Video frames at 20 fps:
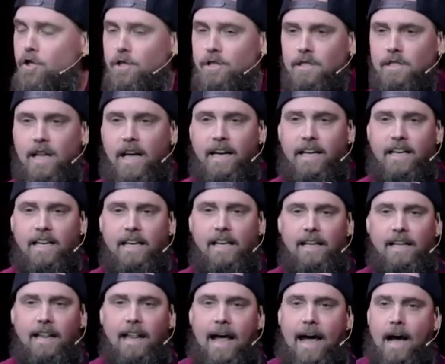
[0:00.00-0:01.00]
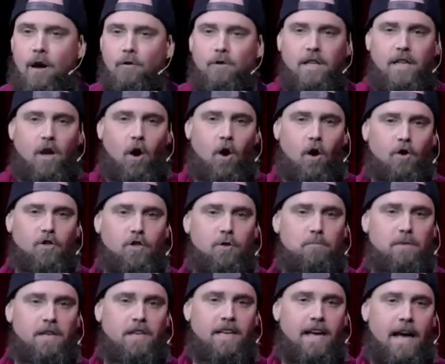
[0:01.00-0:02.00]
Just like he allowed the
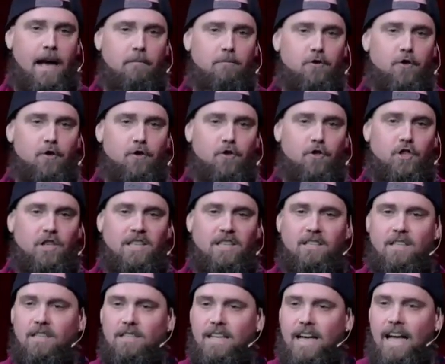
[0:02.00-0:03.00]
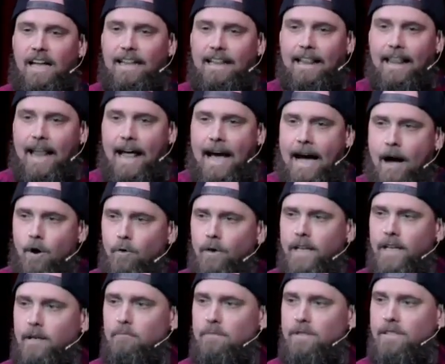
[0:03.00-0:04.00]
ark to be captured, Jesus
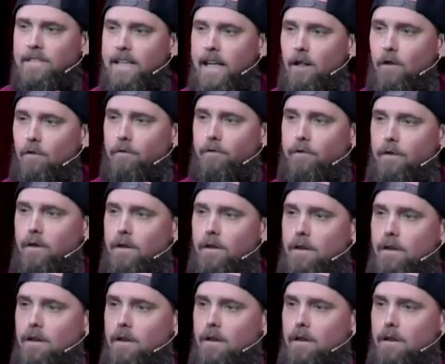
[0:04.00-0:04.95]
allowed himself